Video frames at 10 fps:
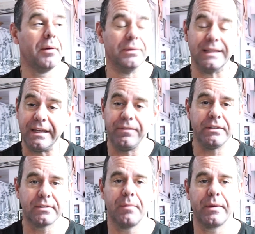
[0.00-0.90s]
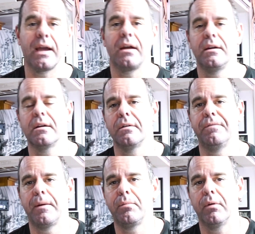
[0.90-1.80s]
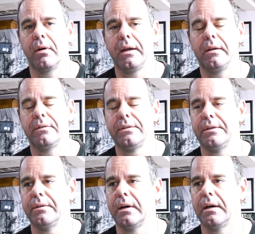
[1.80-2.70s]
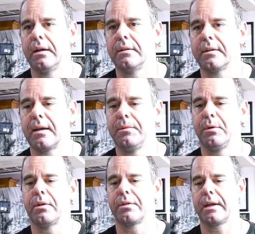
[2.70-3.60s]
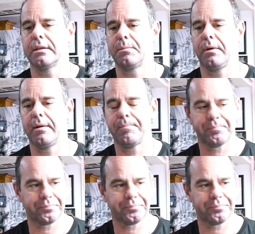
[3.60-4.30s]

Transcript: believe he's coming out here in February to come do another guest spot.